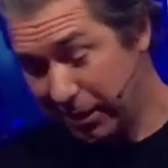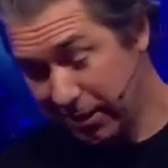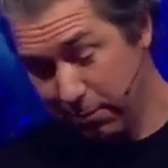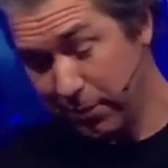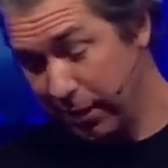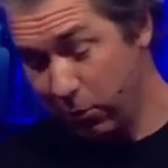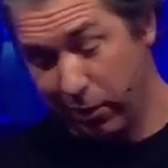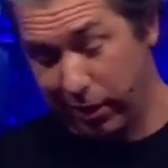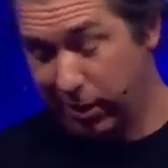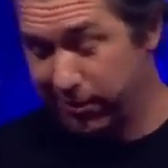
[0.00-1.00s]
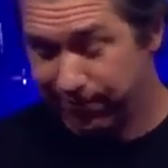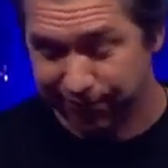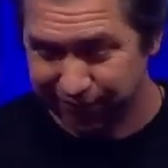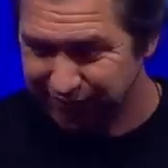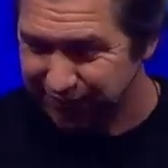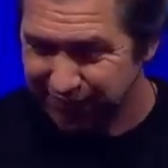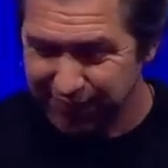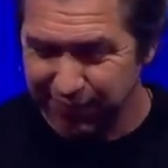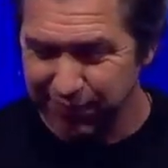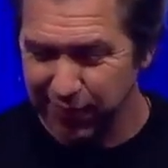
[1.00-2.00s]
be something where
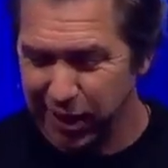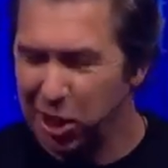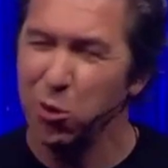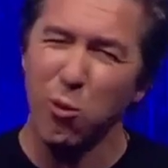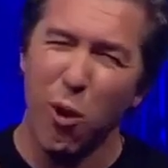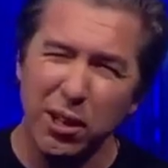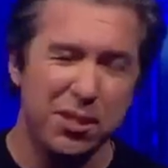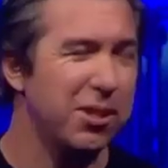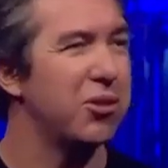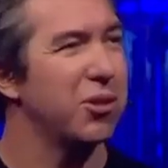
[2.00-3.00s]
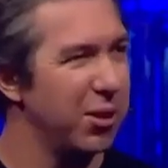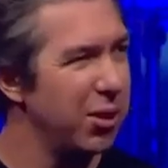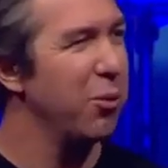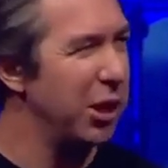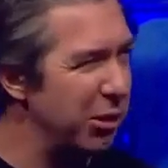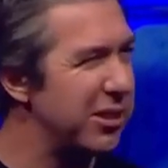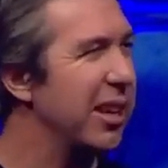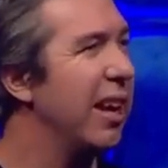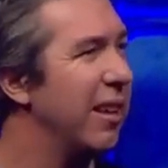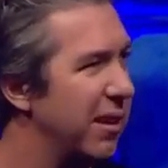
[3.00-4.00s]
you once we're
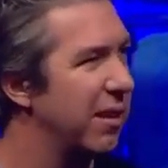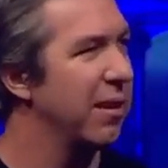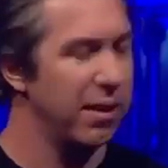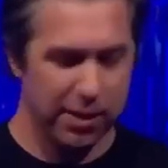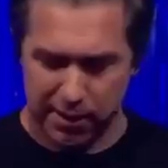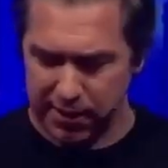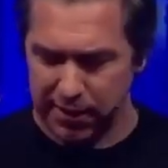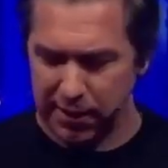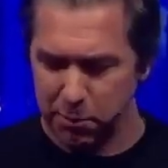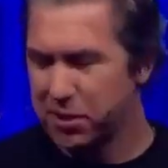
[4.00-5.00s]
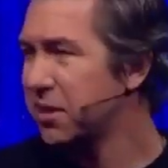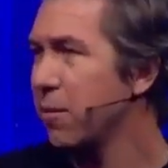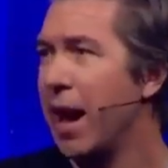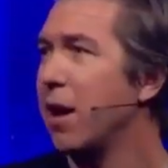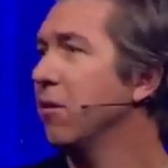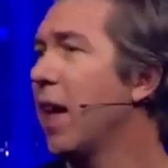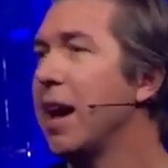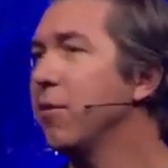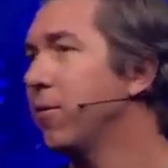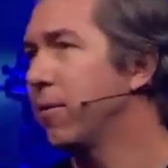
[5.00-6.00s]
using it, but somehow
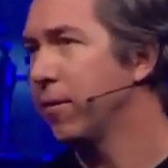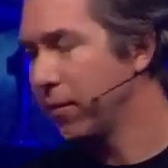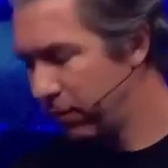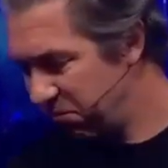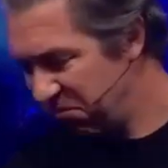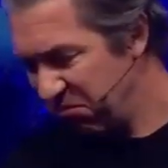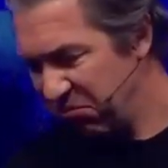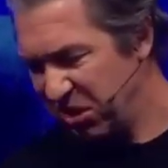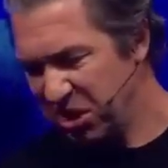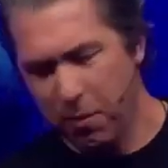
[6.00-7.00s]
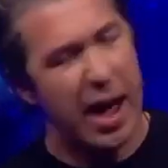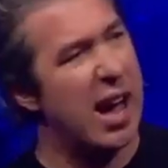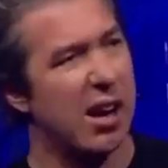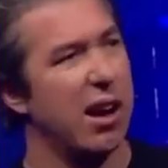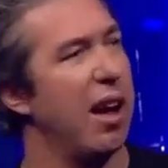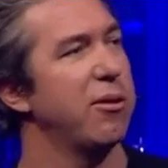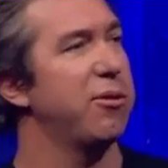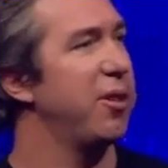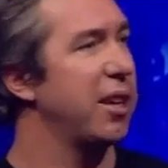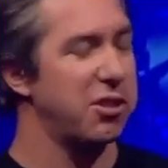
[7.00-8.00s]
life, somehow other
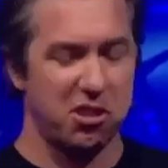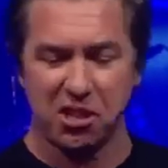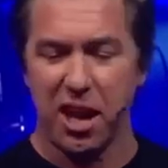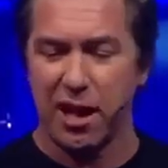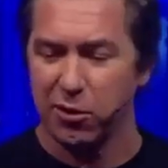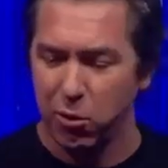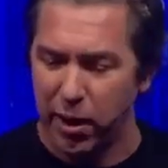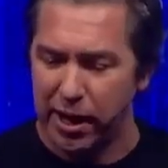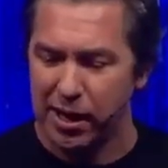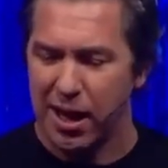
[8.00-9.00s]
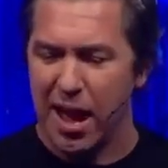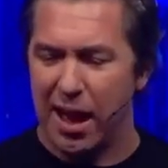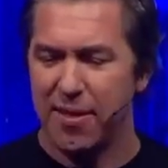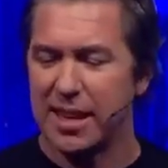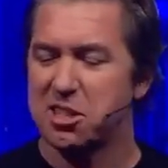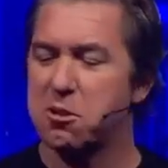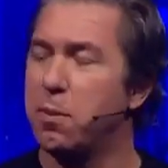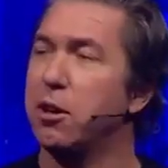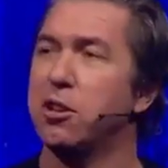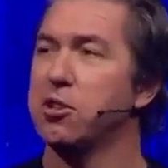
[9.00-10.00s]
things just got in the way, and that
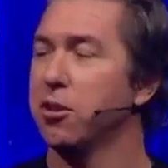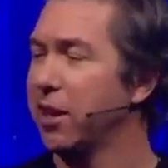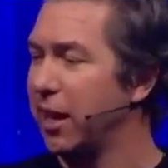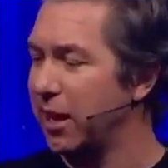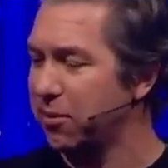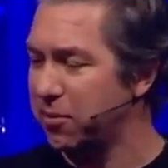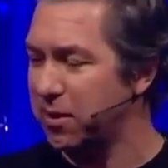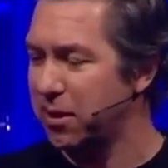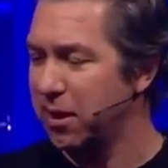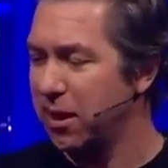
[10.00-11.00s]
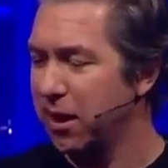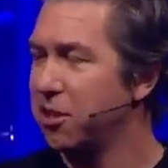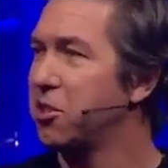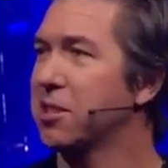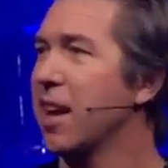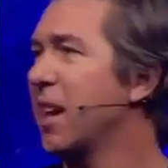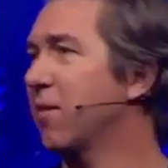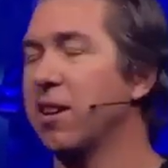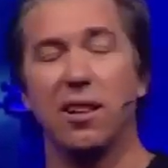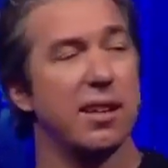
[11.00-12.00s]
spiritual gift is just kind
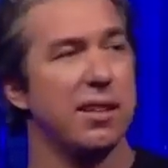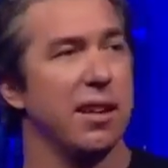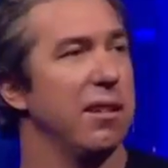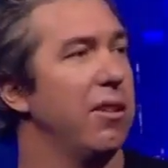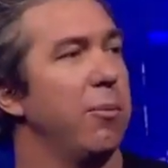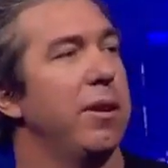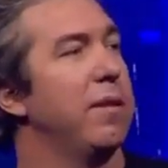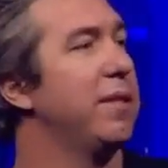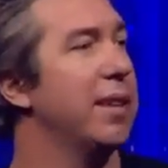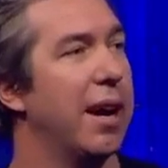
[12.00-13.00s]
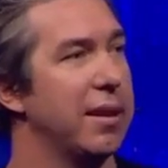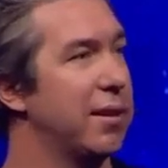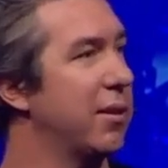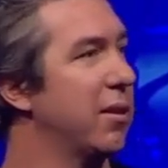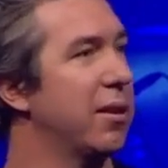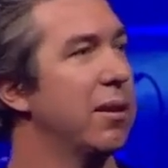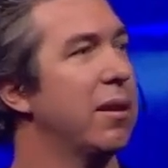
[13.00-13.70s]
of collecting a little bit of dust.